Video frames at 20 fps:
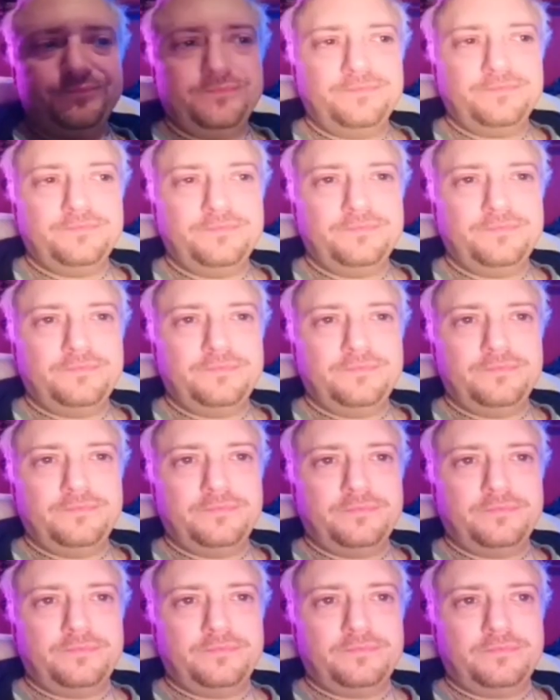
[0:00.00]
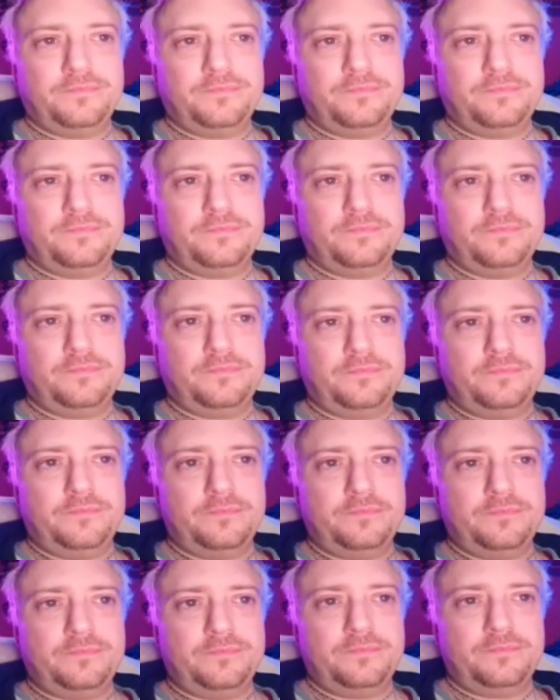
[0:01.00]

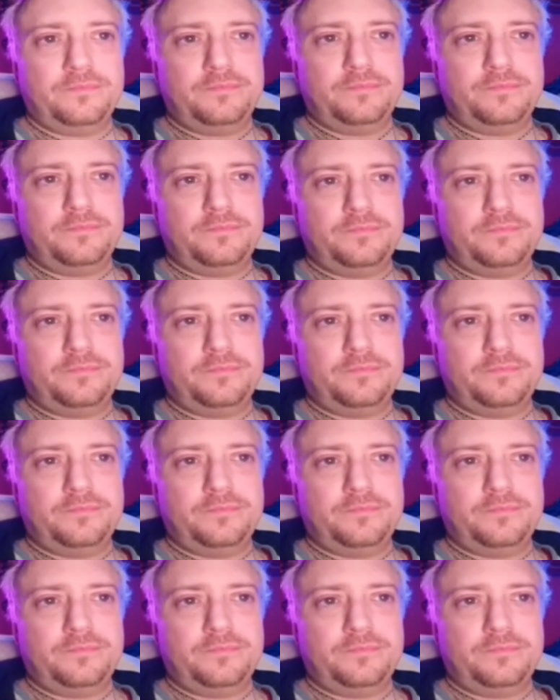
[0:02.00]
No one is speaking in this clip.